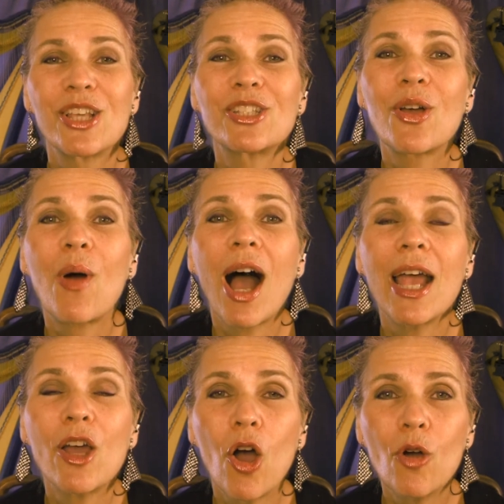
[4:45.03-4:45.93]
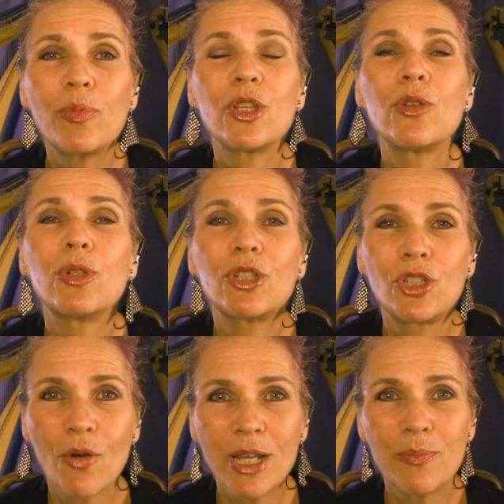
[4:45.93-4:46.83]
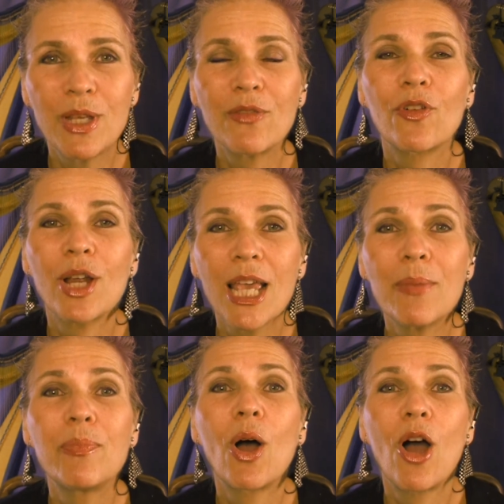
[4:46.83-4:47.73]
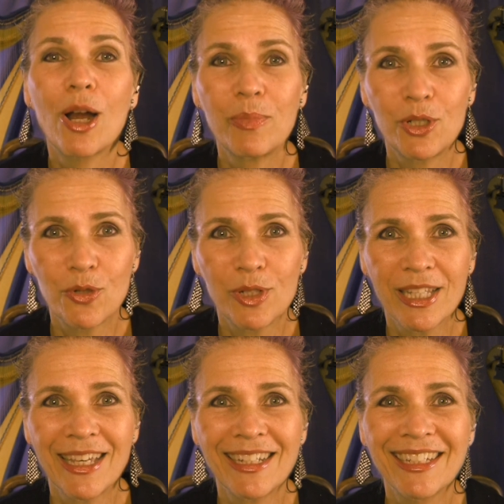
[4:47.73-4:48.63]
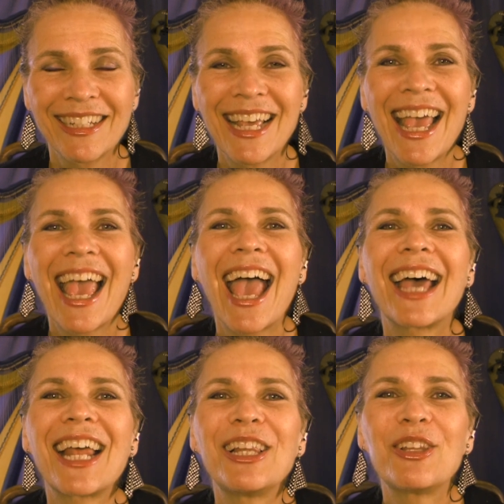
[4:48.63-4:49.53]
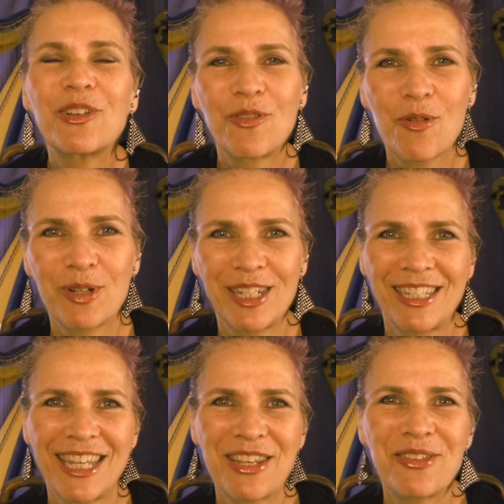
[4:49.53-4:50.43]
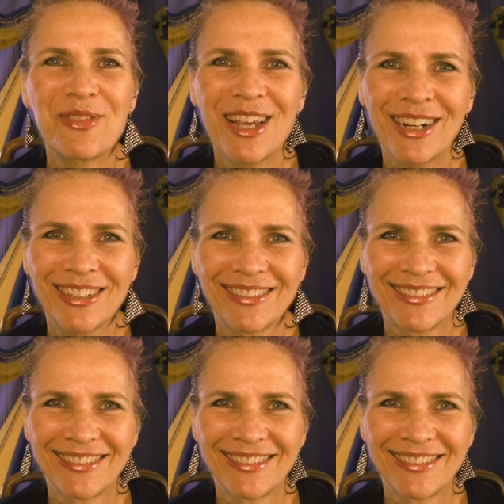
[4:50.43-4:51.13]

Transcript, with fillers: So I hope that you will join me for Hip Harp Toolkit, and I look forward to seeing you there.